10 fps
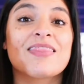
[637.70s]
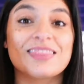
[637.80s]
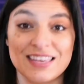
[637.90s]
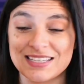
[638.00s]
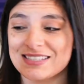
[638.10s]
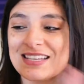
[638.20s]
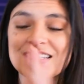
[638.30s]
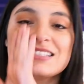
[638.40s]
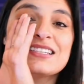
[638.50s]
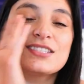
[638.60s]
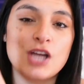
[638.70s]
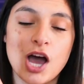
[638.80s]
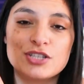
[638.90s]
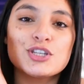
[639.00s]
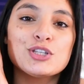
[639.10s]
This does
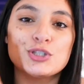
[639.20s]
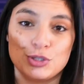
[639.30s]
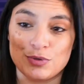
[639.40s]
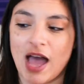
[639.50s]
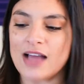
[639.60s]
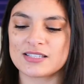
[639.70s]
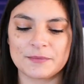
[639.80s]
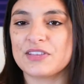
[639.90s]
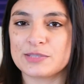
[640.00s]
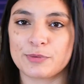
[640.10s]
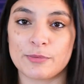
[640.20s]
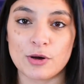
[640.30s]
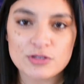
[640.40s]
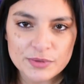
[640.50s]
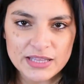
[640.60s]
not do that. This
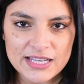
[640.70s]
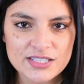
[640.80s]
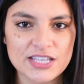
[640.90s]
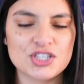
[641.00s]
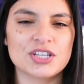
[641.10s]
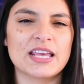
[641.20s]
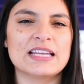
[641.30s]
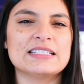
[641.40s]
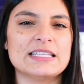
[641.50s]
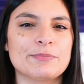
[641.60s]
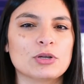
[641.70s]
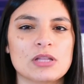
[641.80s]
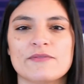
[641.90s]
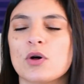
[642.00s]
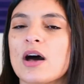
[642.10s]
promotes relaxation and a deeper
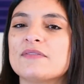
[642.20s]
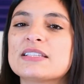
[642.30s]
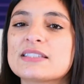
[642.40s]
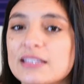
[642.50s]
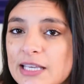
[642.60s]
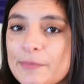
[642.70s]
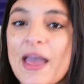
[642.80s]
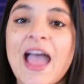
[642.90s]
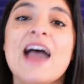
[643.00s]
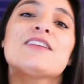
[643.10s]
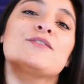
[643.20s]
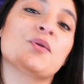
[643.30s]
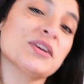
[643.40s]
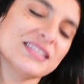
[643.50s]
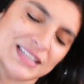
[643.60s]
level of sleep. And if you
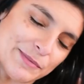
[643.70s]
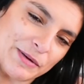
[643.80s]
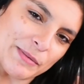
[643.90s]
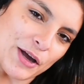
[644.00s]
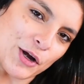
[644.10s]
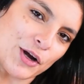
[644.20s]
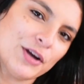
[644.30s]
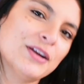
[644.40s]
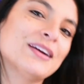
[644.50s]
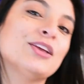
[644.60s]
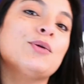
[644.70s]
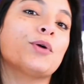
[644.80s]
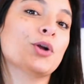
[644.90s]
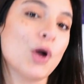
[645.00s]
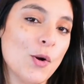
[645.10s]
are sleeping better, you
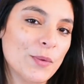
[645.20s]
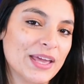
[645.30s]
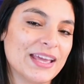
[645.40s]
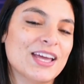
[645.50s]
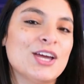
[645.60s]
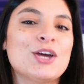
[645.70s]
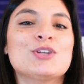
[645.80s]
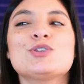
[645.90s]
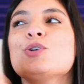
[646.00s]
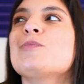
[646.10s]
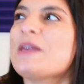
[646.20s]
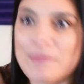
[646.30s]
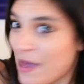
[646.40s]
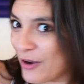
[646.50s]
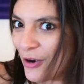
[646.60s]
are going to be
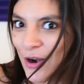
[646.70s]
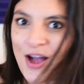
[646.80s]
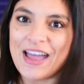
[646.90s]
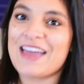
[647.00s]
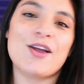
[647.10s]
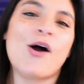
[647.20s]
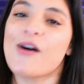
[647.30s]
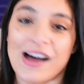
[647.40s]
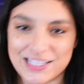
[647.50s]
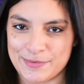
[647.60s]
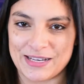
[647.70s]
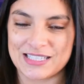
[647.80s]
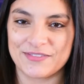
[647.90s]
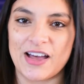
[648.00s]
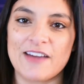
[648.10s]
better in all aspects
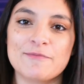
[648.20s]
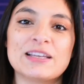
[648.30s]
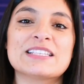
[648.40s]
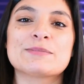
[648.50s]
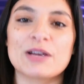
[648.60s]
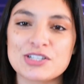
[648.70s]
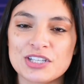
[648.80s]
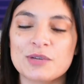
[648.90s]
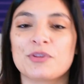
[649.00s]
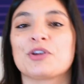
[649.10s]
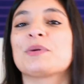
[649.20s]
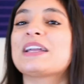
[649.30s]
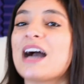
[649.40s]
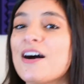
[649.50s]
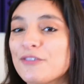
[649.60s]
of life, but especially with your
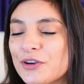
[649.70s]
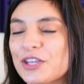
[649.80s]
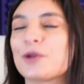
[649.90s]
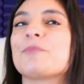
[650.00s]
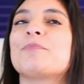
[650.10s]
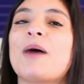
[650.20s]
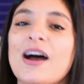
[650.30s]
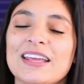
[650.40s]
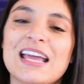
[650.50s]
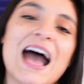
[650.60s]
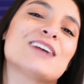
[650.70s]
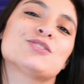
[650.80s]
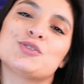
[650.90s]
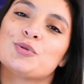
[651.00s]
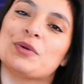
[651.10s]
recovery. Your body
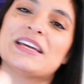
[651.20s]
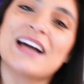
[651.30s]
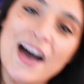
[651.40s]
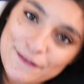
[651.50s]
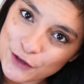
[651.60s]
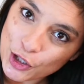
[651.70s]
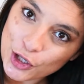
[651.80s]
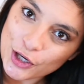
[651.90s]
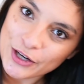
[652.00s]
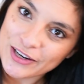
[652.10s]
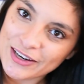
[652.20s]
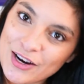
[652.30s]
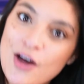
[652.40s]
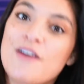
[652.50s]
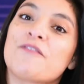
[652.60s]
has to recover
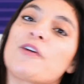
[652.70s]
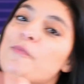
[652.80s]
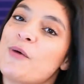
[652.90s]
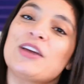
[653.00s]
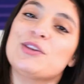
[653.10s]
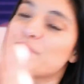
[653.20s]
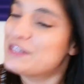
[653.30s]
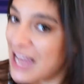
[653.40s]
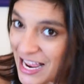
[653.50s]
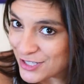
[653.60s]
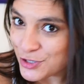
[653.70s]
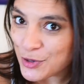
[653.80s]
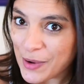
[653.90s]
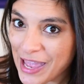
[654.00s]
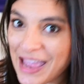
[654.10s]
from what you've done
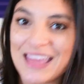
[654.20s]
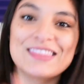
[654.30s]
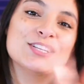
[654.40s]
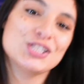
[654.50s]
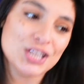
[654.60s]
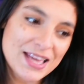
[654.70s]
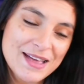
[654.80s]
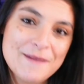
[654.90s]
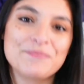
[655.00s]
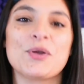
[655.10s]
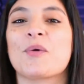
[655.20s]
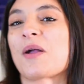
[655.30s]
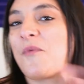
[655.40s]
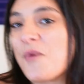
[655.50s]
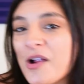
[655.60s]
to it in the gym or
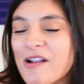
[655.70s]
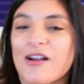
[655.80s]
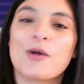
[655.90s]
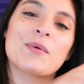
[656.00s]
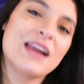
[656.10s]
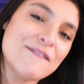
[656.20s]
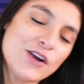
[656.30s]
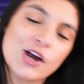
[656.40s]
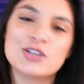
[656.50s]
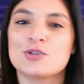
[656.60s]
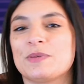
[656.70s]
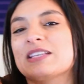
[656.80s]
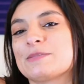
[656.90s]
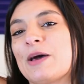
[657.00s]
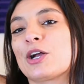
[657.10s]
at work or whatever to be
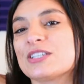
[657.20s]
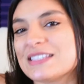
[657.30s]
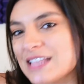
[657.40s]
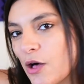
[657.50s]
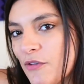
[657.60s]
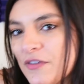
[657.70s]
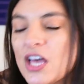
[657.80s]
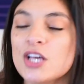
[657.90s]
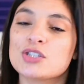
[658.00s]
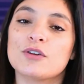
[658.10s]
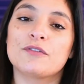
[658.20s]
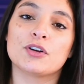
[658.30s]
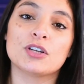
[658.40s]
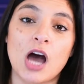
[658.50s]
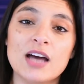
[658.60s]
its better self. So if
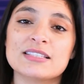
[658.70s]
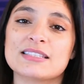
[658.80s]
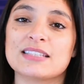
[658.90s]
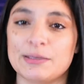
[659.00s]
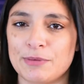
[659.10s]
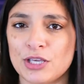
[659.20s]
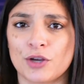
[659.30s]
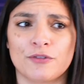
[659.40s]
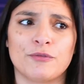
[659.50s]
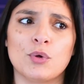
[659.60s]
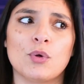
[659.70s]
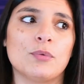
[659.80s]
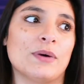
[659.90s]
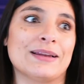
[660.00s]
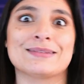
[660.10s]
you're not sleeping your full,
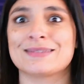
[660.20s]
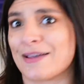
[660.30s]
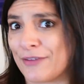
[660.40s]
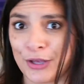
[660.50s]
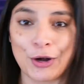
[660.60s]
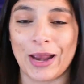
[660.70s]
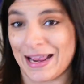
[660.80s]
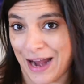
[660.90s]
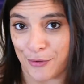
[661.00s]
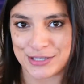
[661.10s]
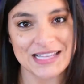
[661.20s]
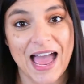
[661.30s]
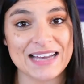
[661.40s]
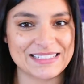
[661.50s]
what, seven or eight hours at